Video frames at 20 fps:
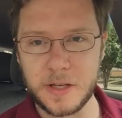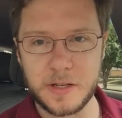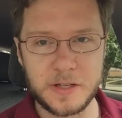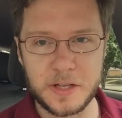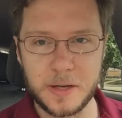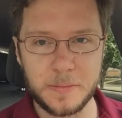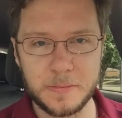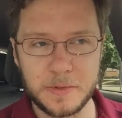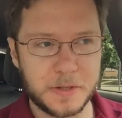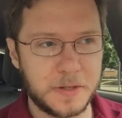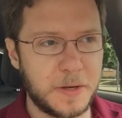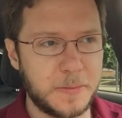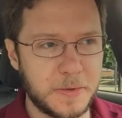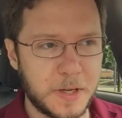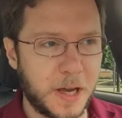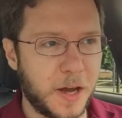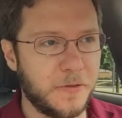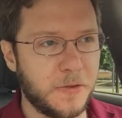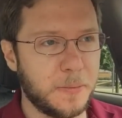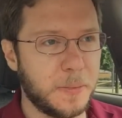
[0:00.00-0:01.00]
It seems it seems
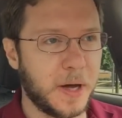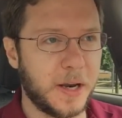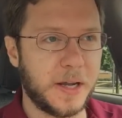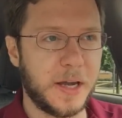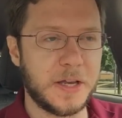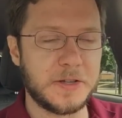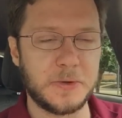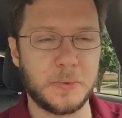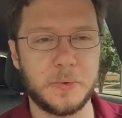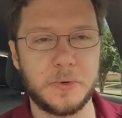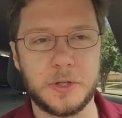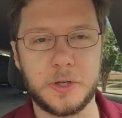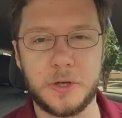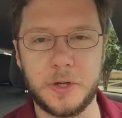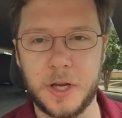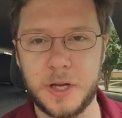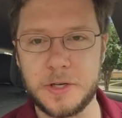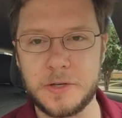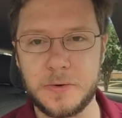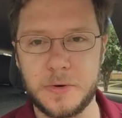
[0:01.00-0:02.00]
like everybody has a really
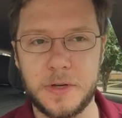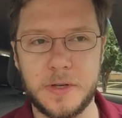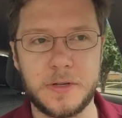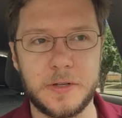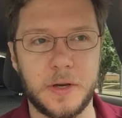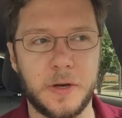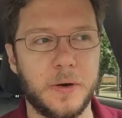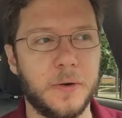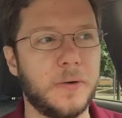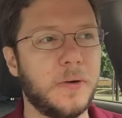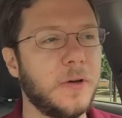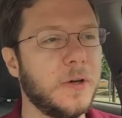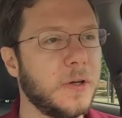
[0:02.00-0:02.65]
good entry, so